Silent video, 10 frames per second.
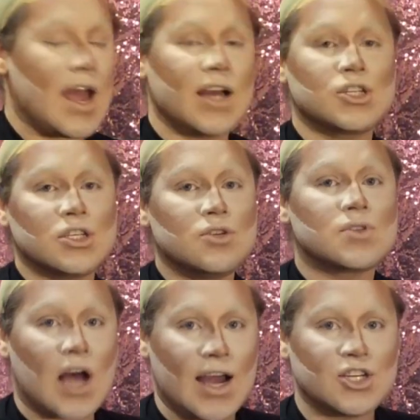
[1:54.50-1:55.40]
I actually use
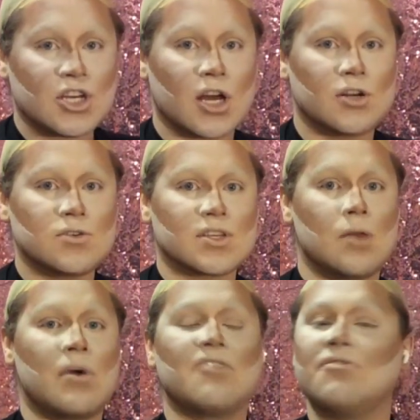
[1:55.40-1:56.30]
eyeshadows,
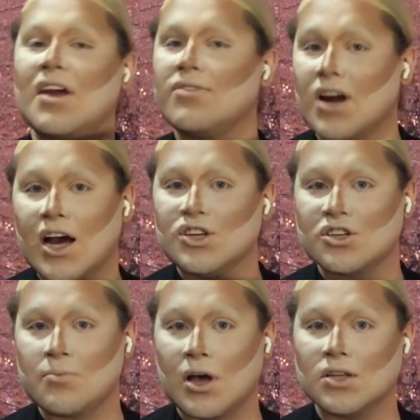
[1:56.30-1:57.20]
and my favorite
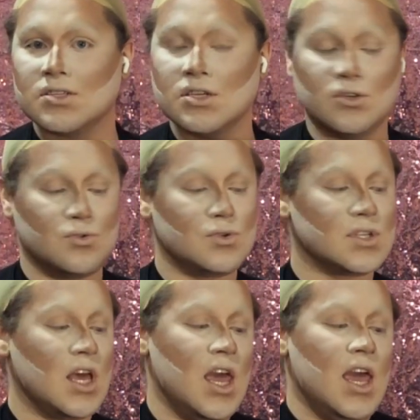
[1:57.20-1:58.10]
eyeshadow palette to use
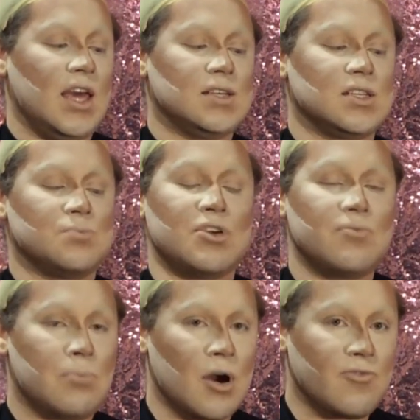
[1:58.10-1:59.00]
is this Be
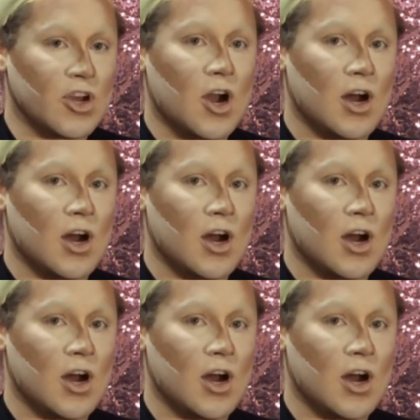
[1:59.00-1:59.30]
Perfect